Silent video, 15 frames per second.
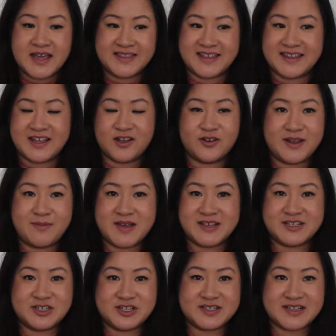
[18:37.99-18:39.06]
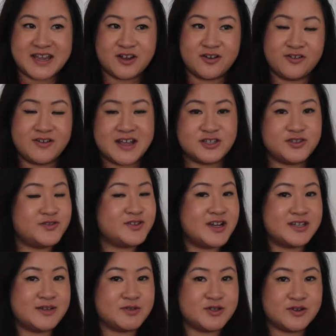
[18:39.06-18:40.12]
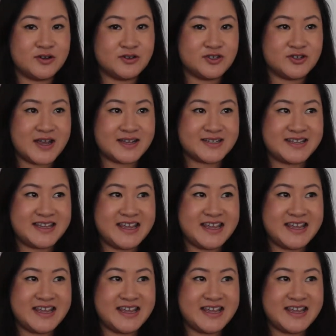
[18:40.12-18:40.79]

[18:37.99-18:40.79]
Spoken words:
They then got their messages saying, congrats, you signed up to a contract,